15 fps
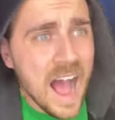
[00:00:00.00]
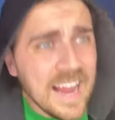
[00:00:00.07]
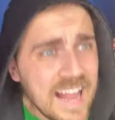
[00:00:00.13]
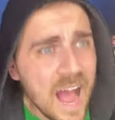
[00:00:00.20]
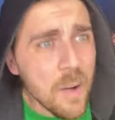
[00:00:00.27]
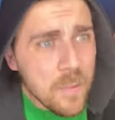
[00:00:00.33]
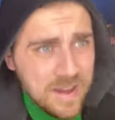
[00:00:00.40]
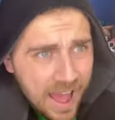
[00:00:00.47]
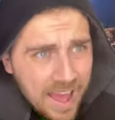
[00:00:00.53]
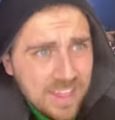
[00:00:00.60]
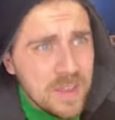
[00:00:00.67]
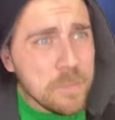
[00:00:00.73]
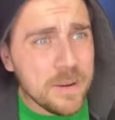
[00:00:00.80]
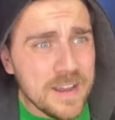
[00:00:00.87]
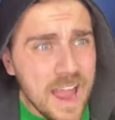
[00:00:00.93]
I got one out of
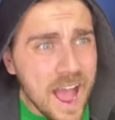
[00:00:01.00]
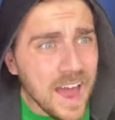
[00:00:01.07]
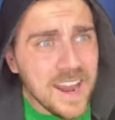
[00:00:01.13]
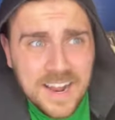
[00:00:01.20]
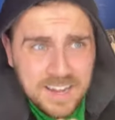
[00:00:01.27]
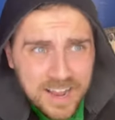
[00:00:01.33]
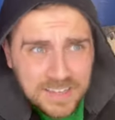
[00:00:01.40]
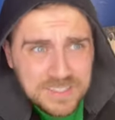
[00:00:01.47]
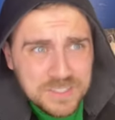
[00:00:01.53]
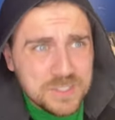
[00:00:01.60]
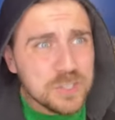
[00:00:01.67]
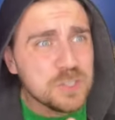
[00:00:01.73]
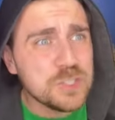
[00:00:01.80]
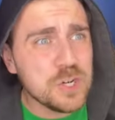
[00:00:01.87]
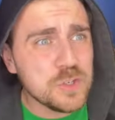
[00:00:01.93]
the piñata at Cousin
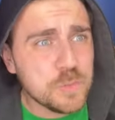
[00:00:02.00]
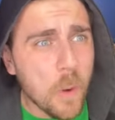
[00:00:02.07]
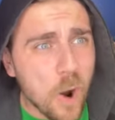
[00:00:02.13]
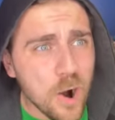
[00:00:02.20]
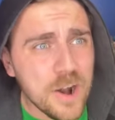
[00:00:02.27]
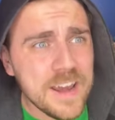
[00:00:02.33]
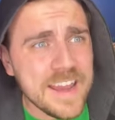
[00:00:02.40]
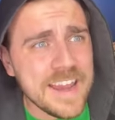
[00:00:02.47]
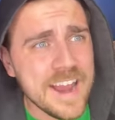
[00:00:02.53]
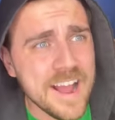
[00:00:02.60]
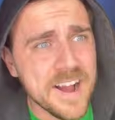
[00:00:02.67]
Sergio's party.